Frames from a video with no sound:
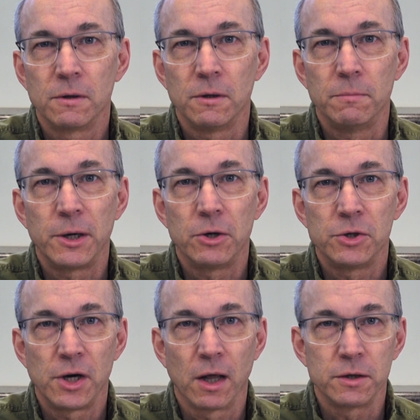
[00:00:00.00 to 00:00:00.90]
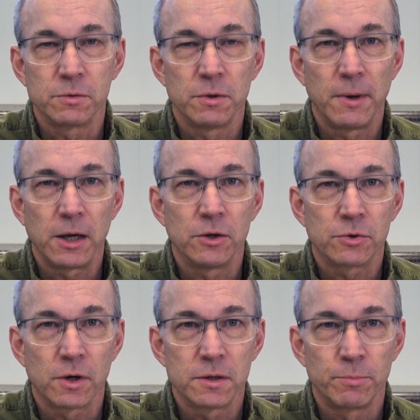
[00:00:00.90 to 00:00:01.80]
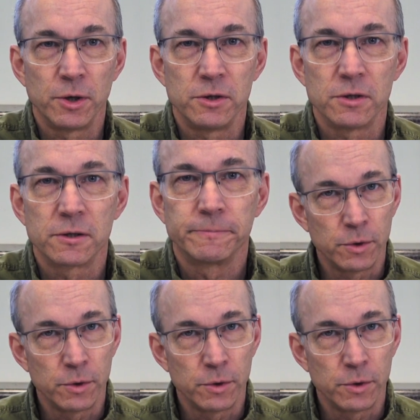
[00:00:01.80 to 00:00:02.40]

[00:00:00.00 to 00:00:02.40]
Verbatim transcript: the bigger challenge with making truss bridges.